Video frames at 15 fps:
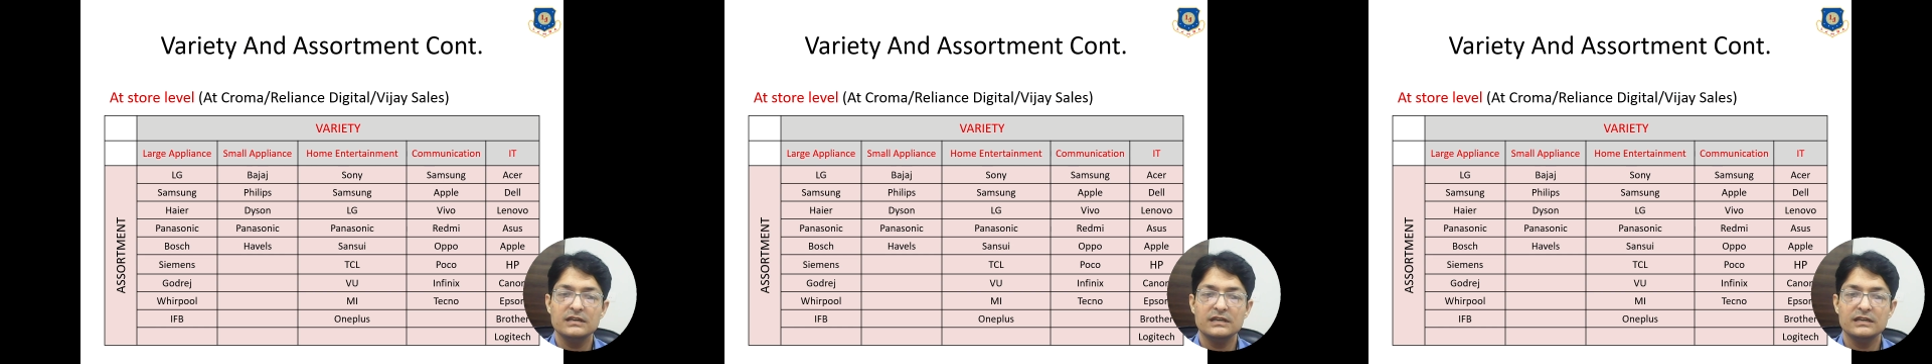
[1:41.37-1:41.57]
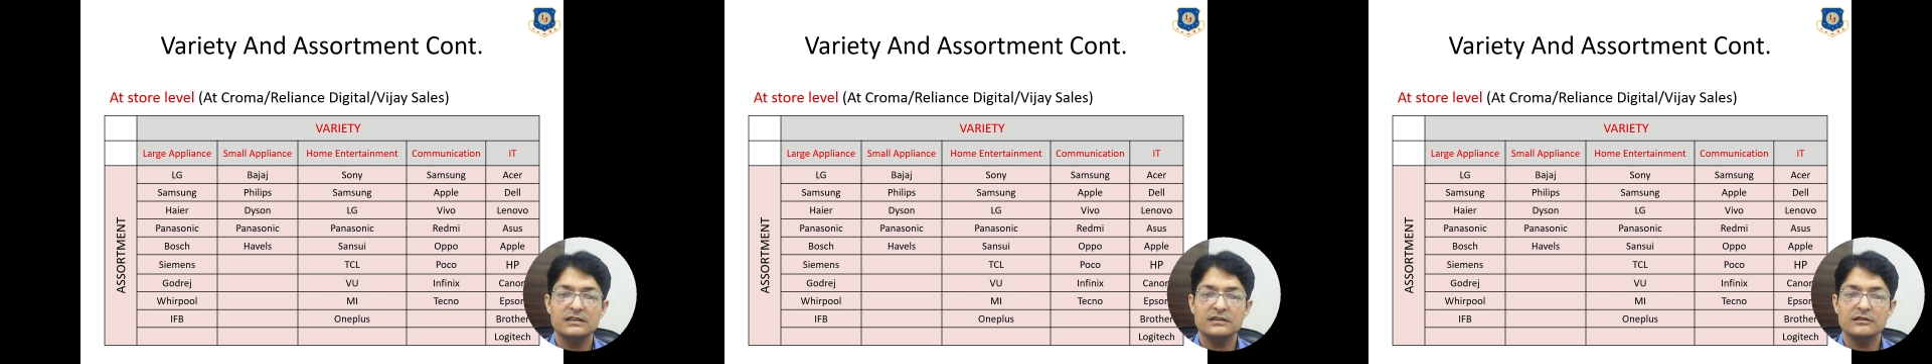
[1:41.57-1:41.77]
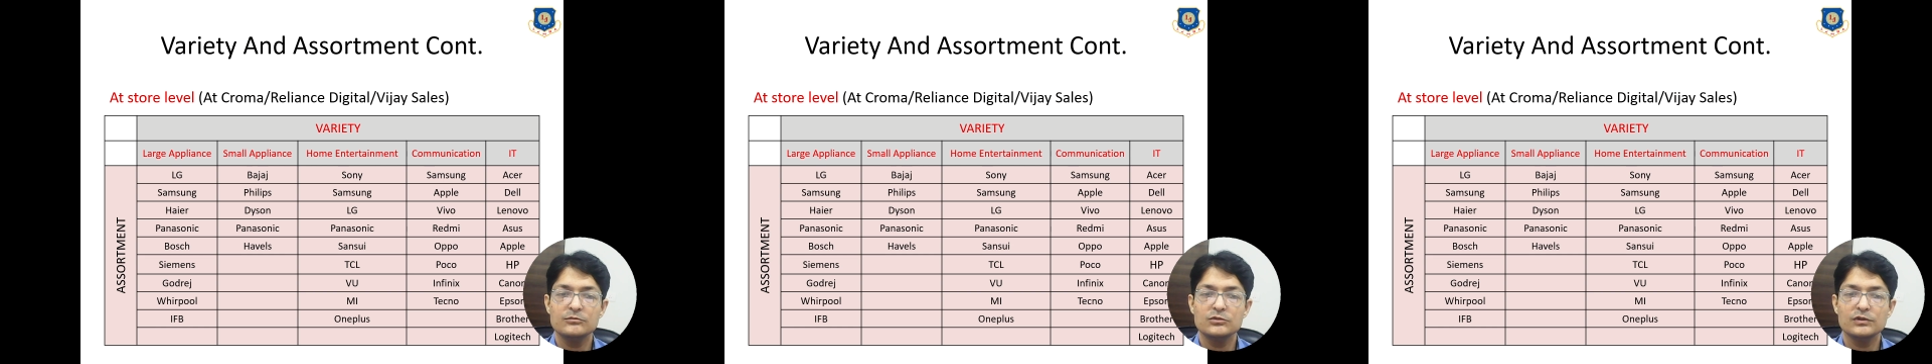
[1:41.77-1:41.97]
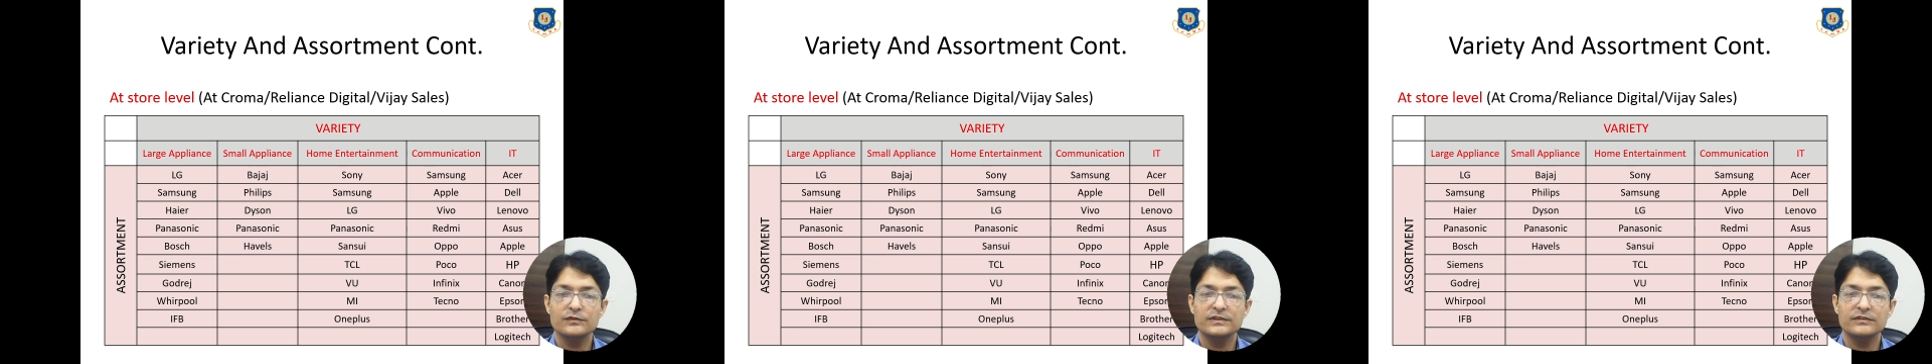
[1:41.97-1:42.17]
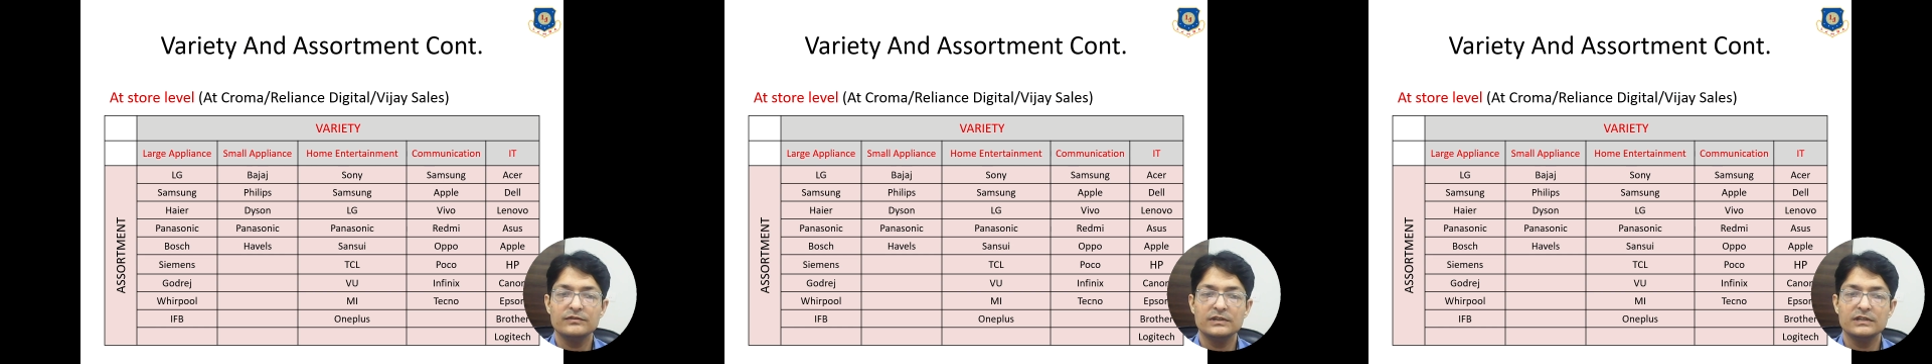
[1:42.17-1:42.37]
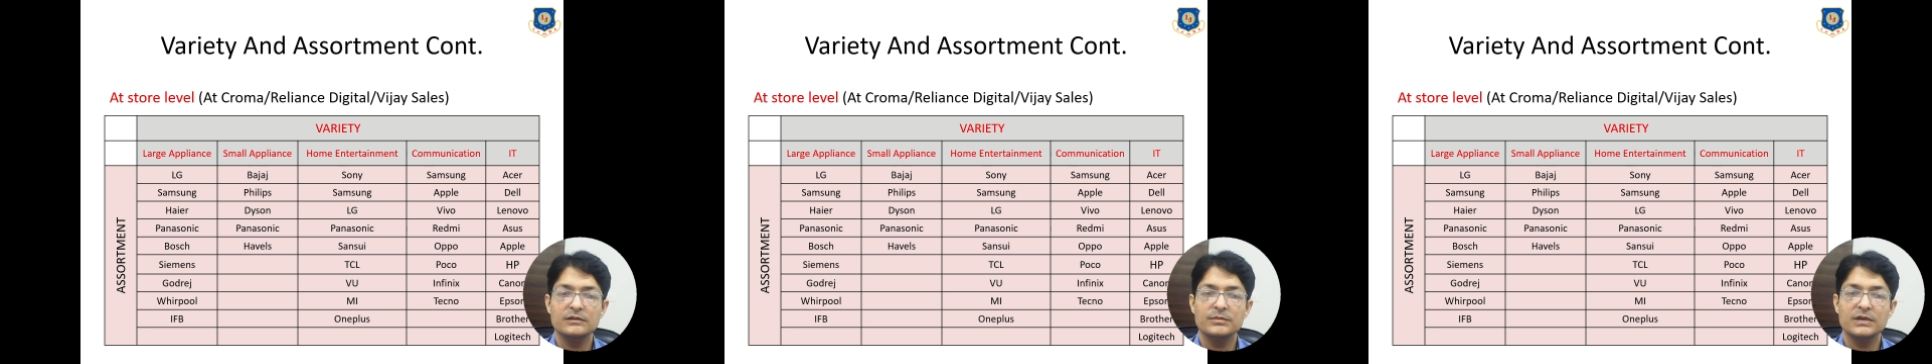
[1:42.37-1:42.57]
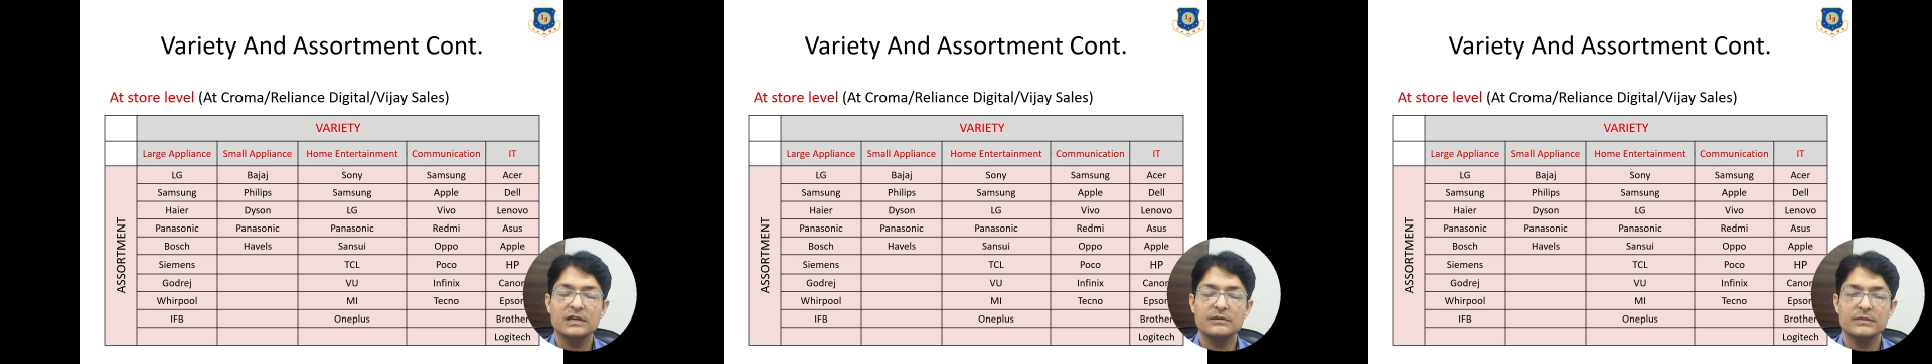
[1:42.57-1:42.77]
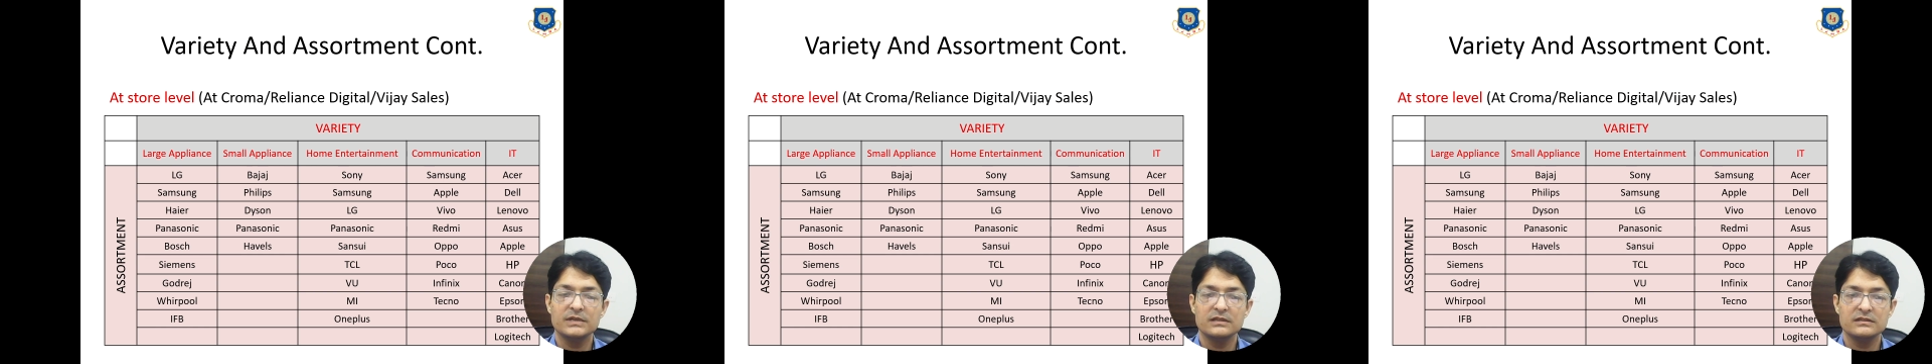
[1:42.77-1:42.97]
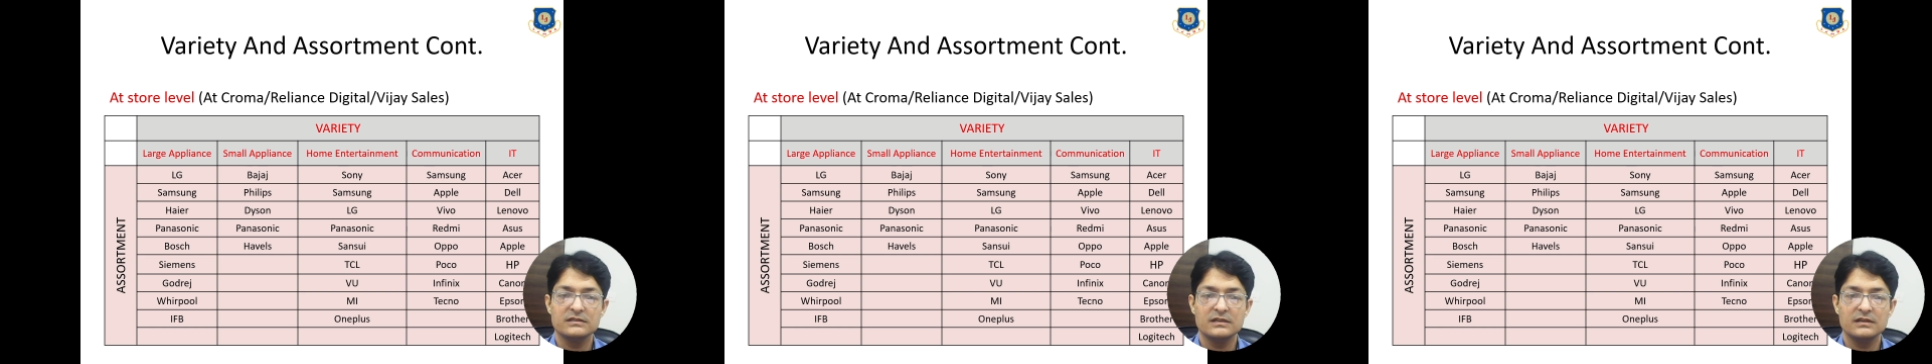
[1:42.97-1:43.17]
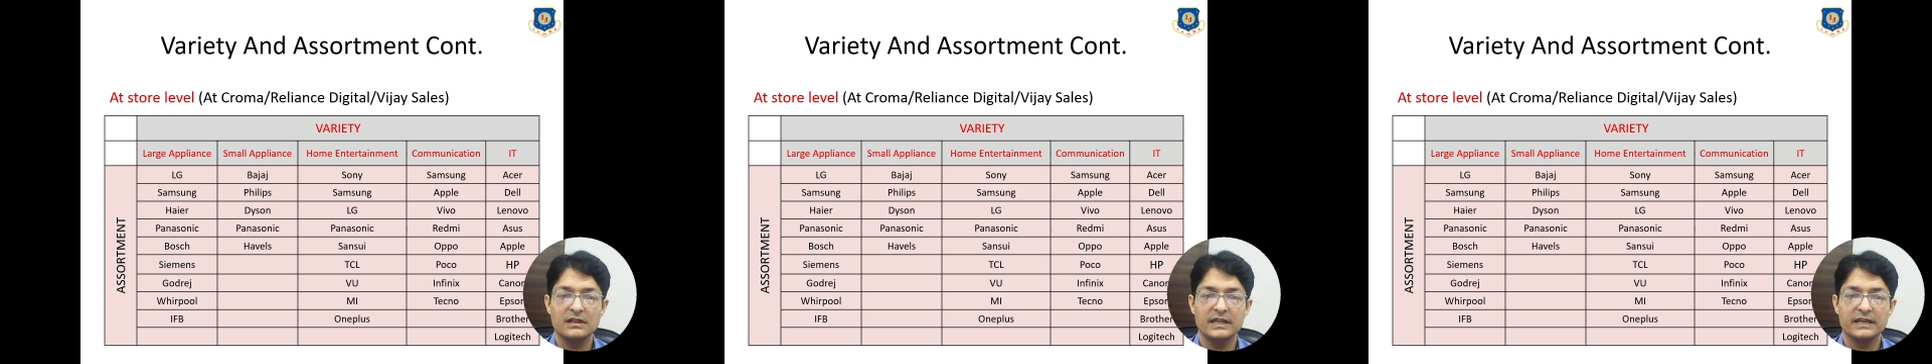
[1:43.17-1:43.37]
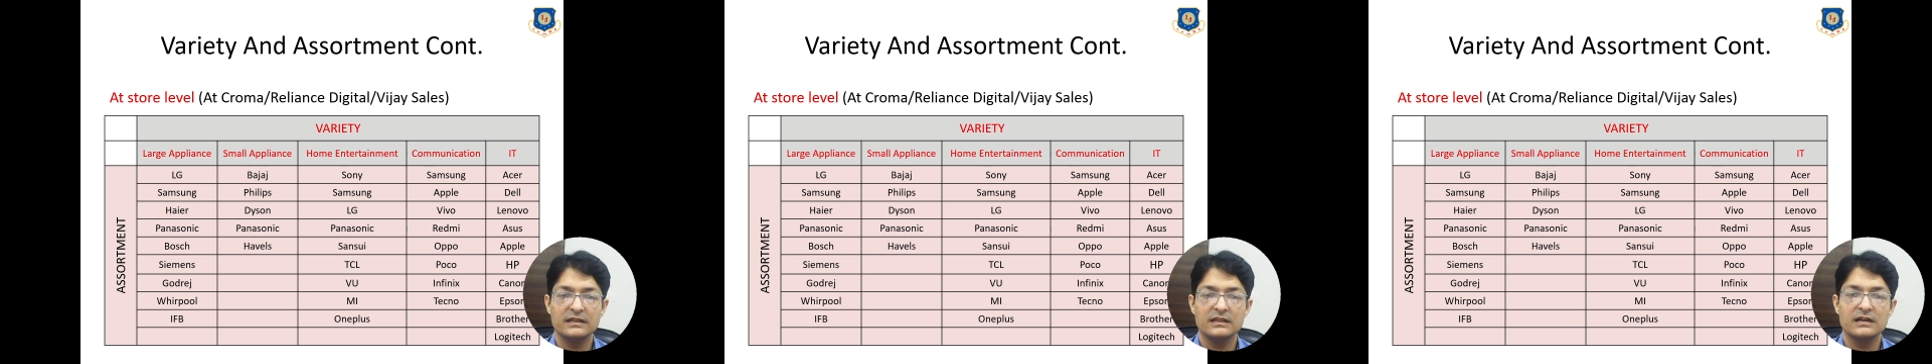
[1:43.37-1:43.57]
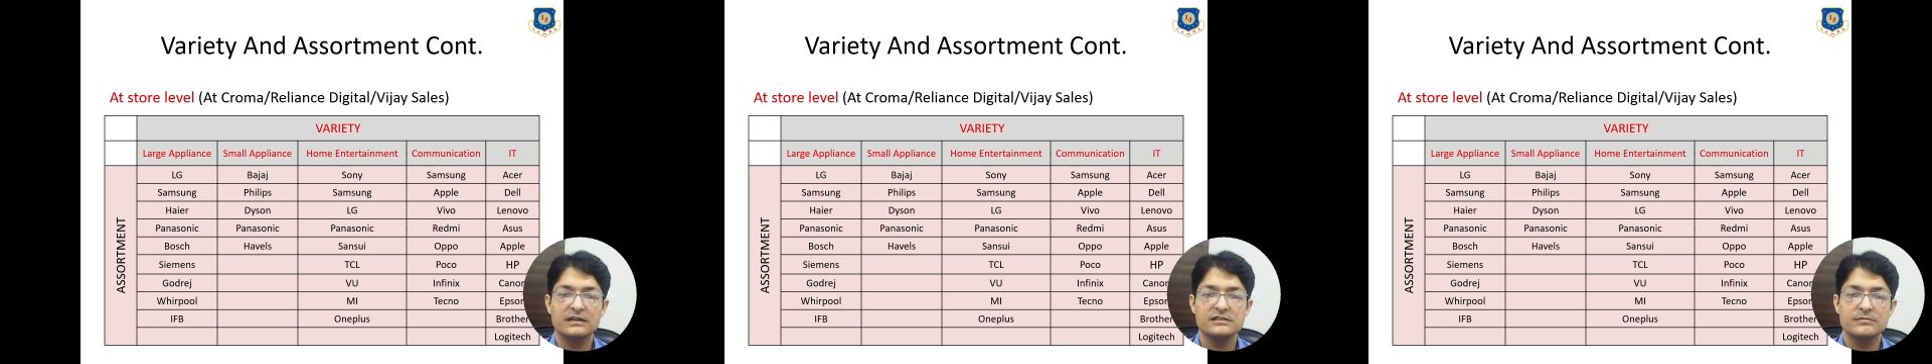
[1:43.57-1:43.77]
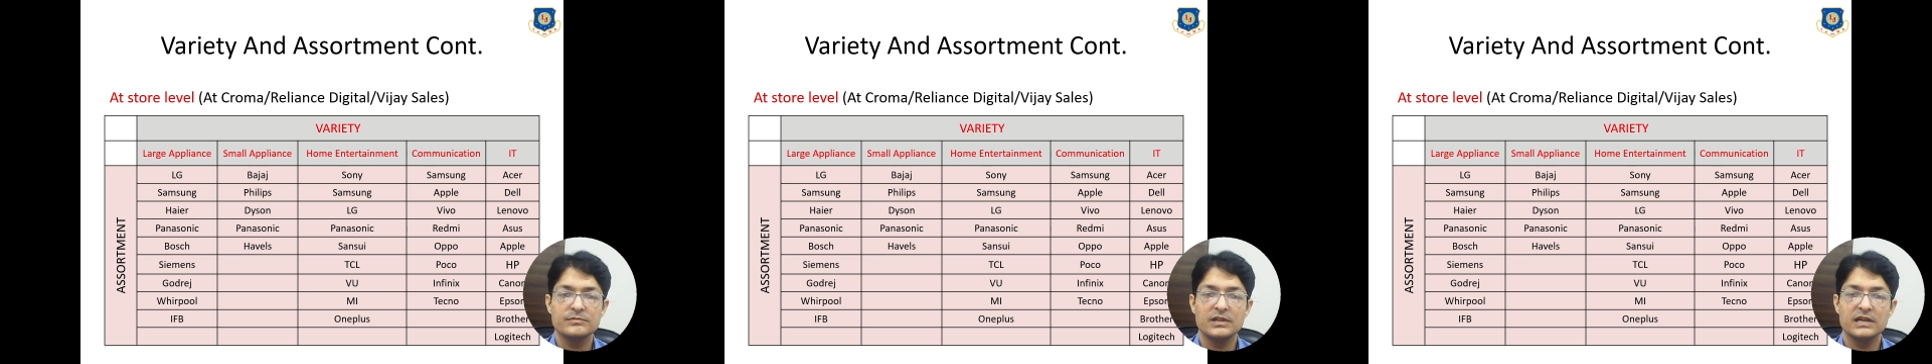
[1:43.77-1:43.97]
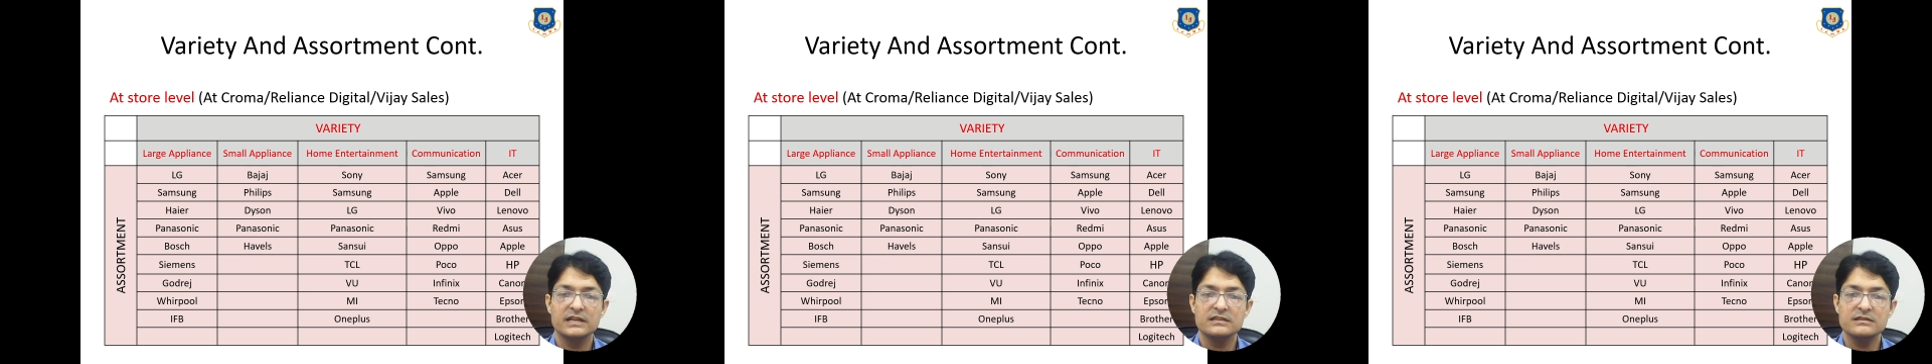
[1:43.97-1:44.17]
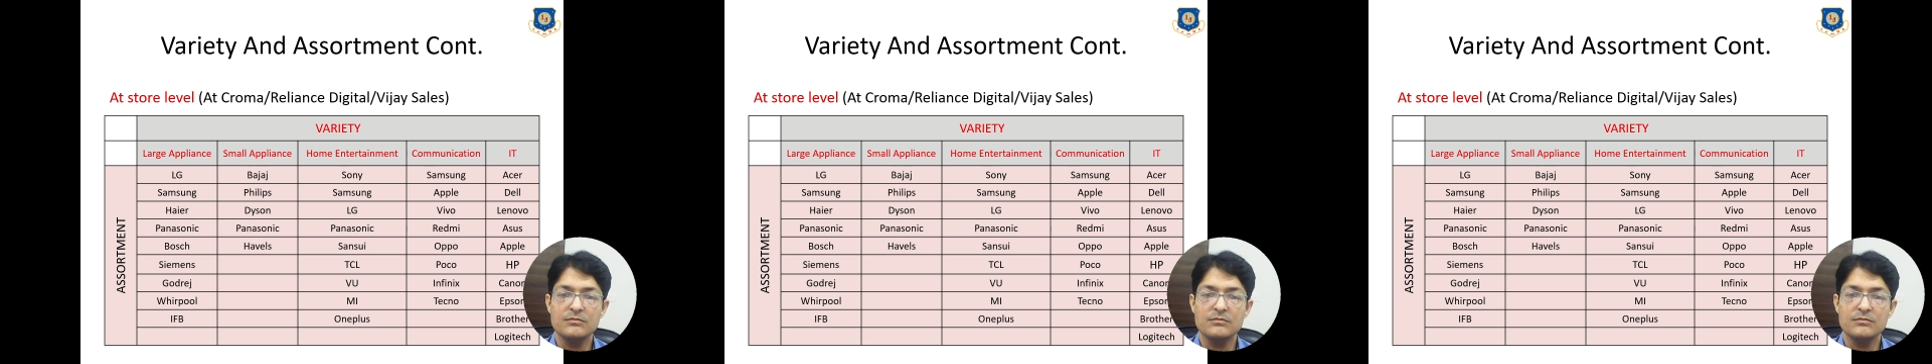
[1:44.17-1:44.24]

in terms of different departments like large appliance,